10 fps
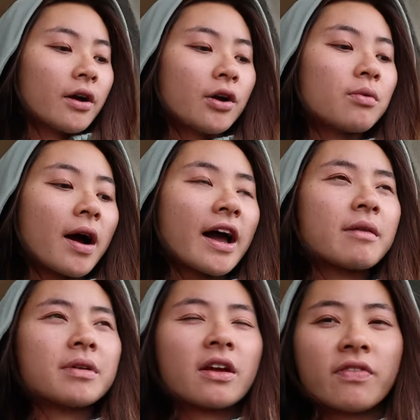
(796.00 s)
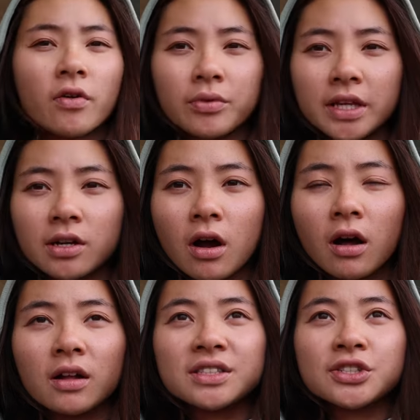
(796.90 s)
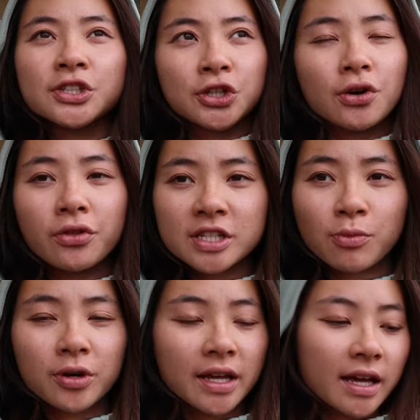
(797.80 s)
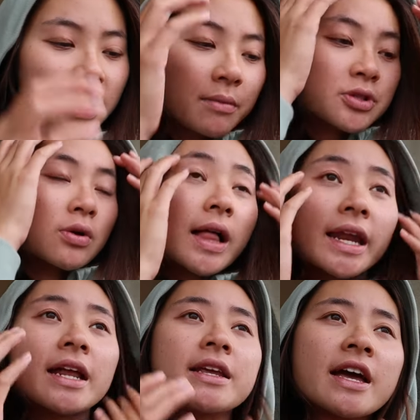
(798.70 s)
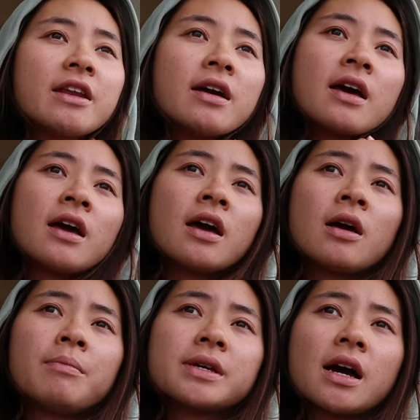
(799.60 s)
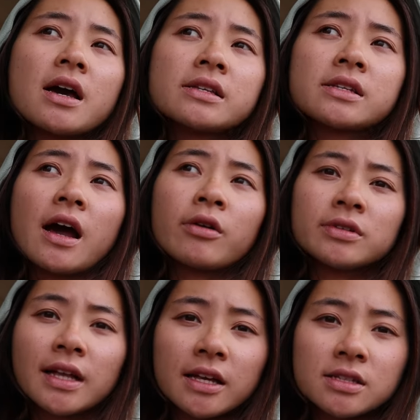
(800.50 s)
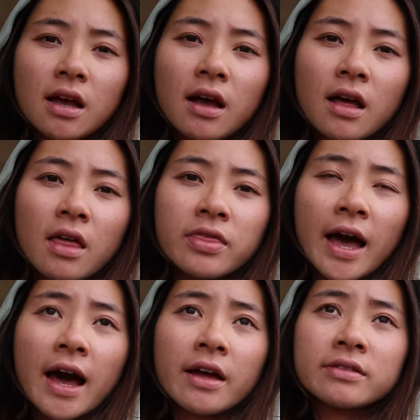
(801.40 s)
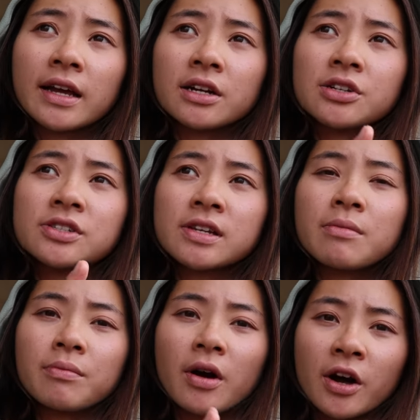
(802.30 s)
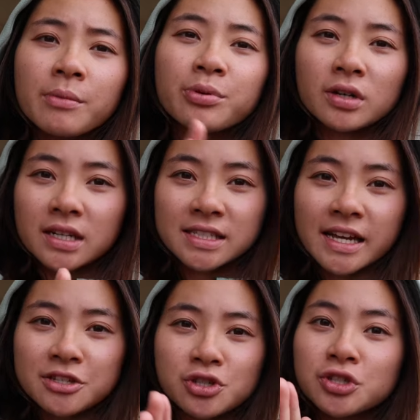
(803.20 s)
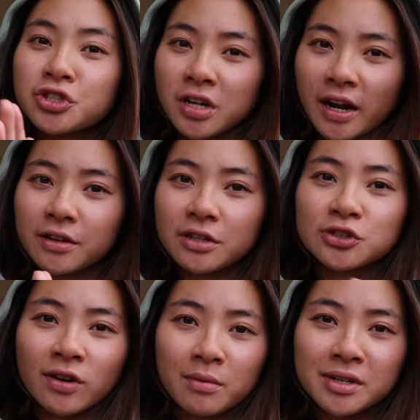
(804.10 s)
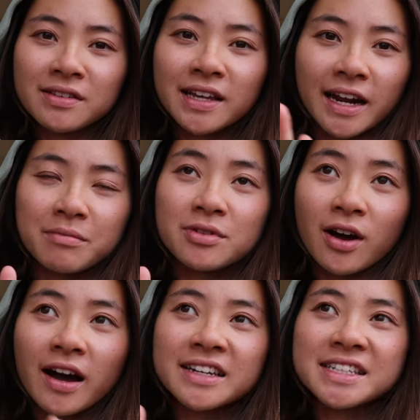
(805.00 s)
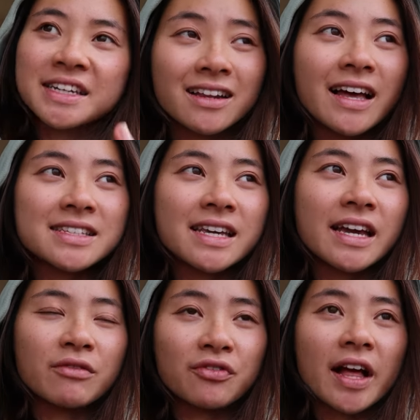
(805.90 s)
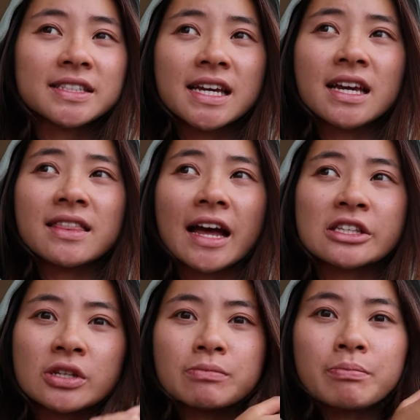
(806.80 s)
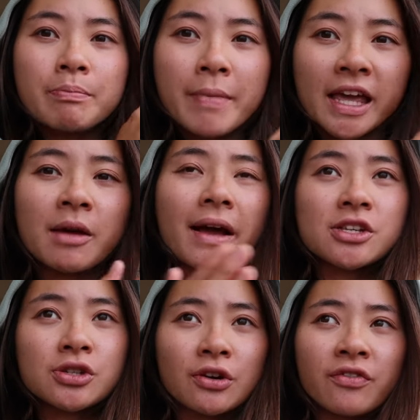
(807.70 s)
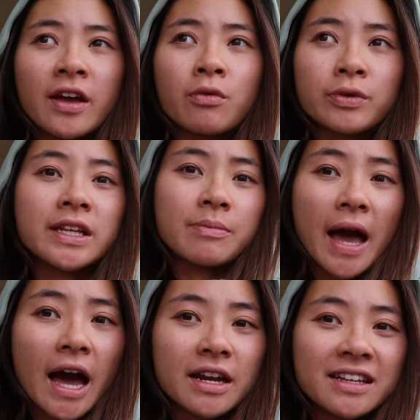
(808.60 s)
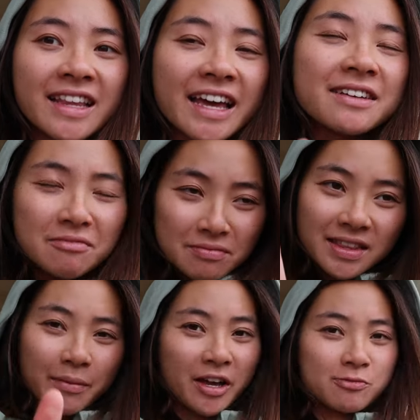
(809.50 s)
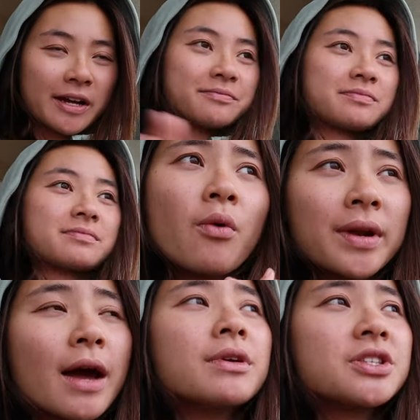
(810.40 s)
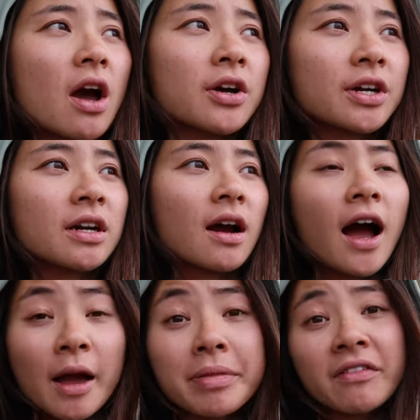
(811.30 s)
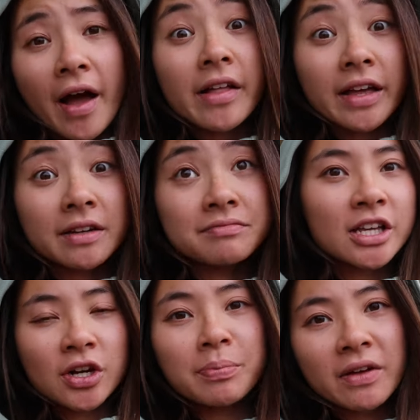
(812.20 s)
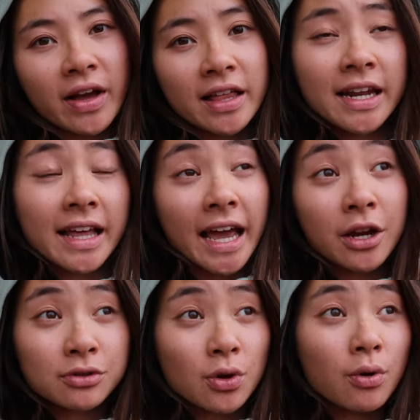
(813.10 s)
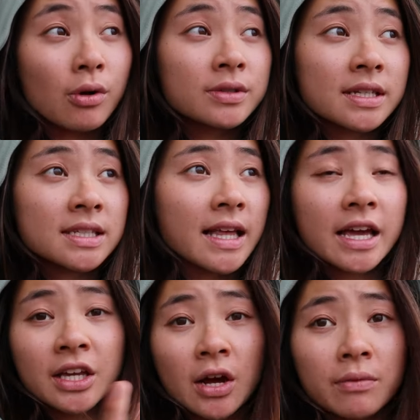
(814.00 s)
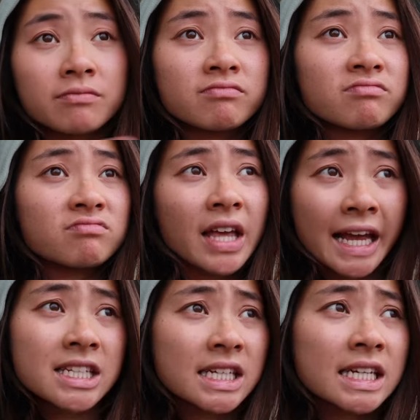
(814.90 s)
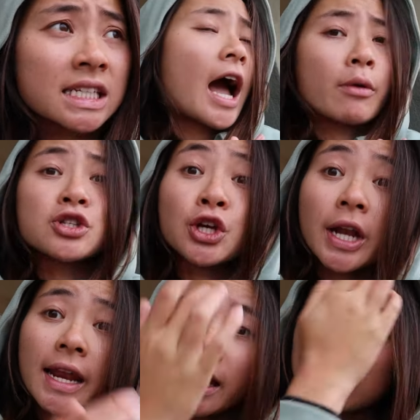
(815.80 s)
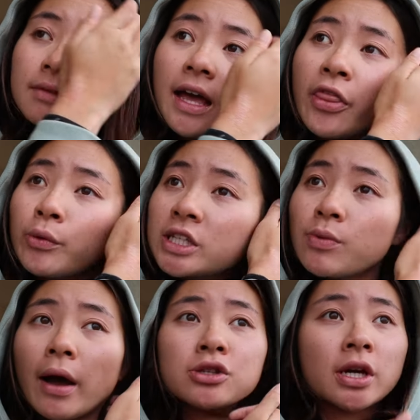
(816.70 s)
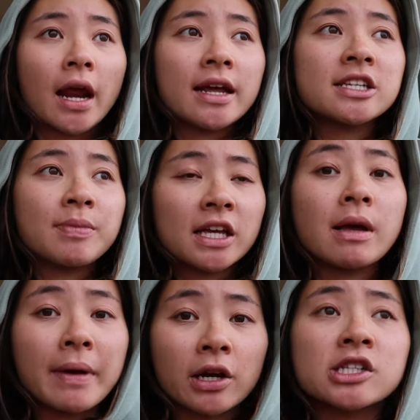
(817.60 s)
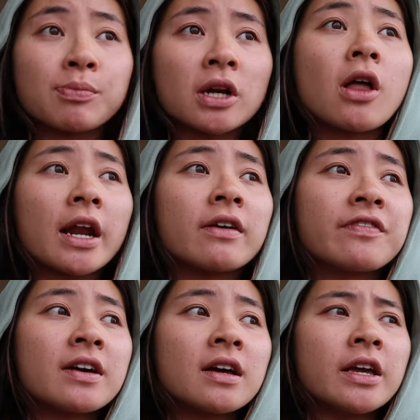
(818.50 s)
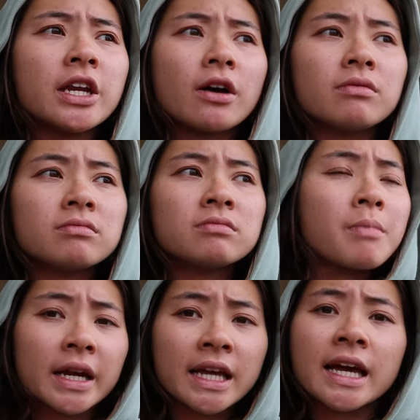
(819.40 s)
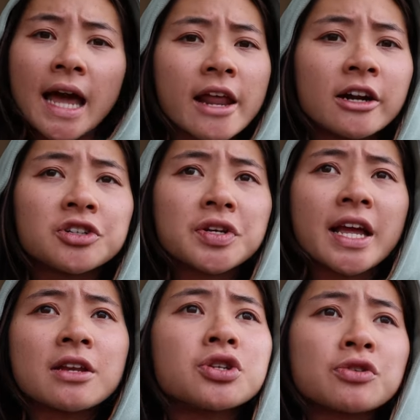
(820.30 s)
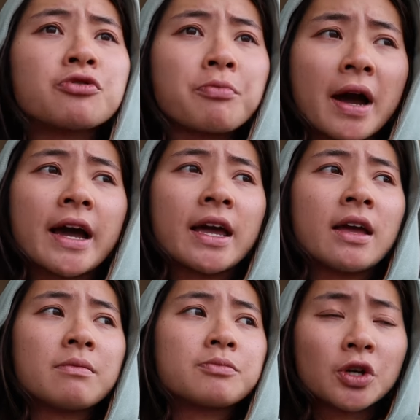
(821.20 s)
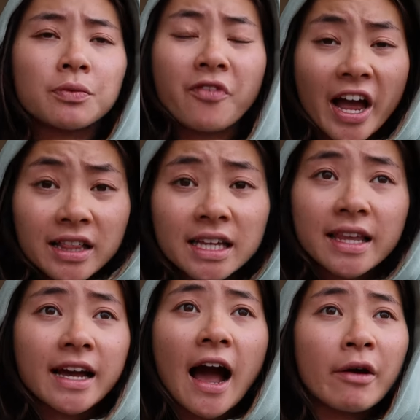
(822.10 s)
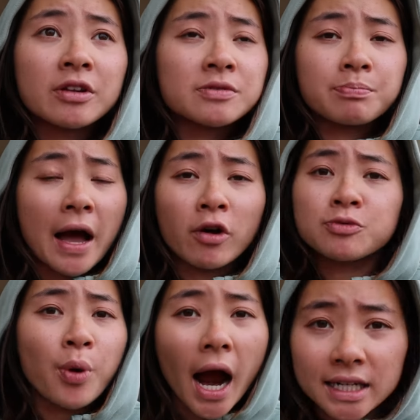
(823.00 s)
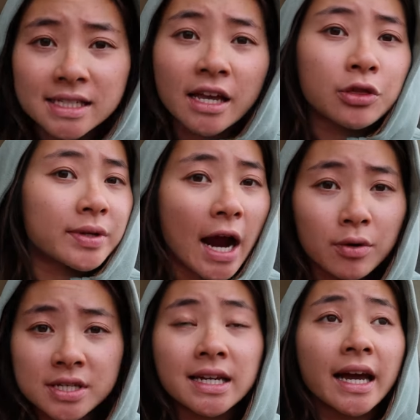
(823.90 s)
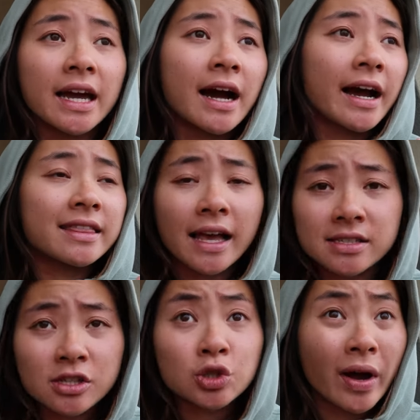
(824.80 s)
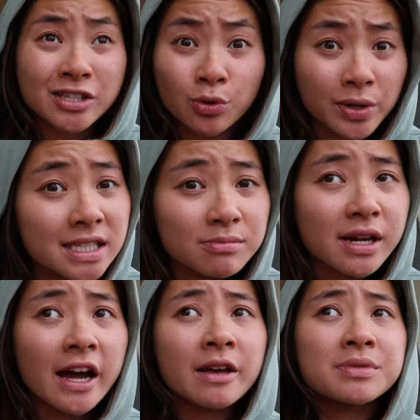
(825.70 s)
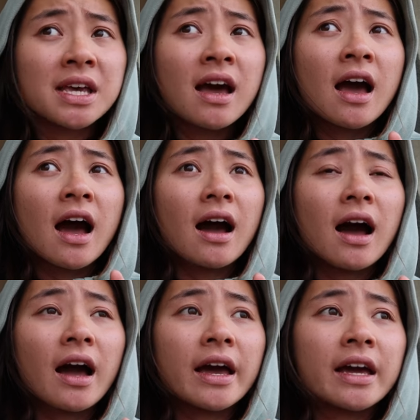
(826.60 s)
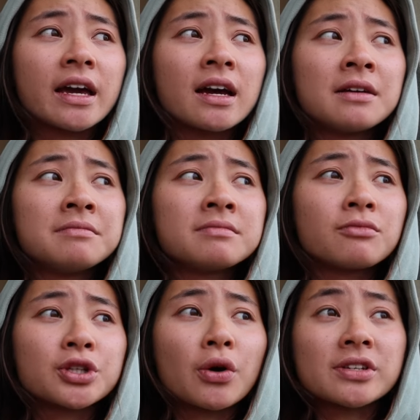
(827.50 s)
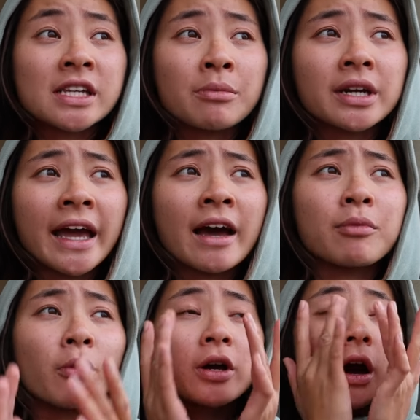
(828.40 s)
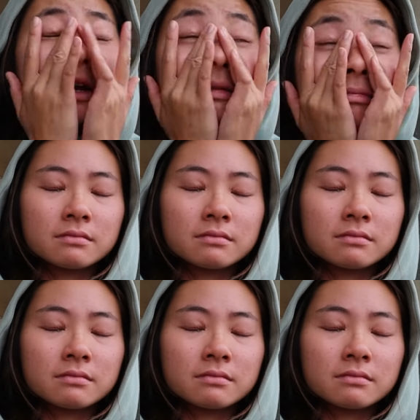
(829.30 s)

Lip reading: don't know why, but I felt really called to journal this morning, and I'm so glad I did, because I realized that there is some unprocessed childhood trauma that I'm not analyzing and reflecting that's making my surfing really bad. Like, let me explain. When I was younger, I played violin. I started playing violin at, like, 8 years old to, like, you know, 18. I was good at it. And the reason why I was good at it is because my parents put a lot of, you know, money and energy into my violin. Like, I was practicing 3 hours a day. I had lessons twice a week sometimes. I would go to summer camp. Oh my god.